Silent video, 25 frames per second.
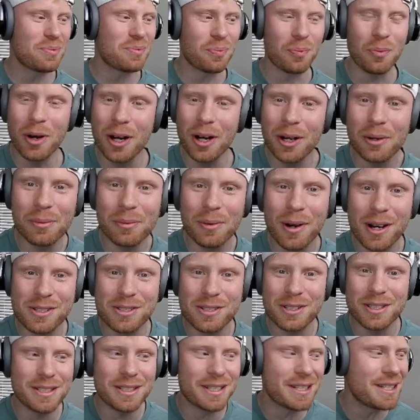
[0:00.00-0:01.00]
one
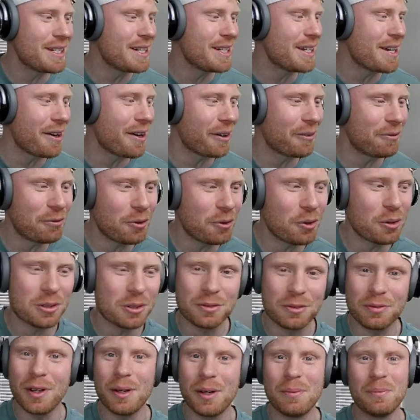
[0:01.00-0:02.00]
rushing TD, a
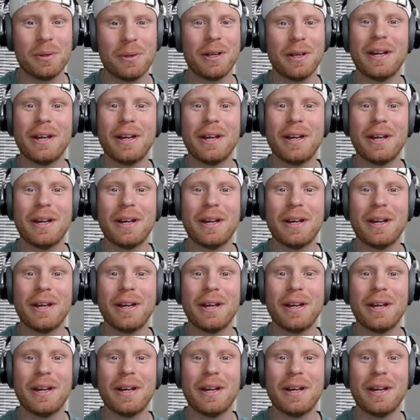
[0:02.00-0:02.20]
forced fumble,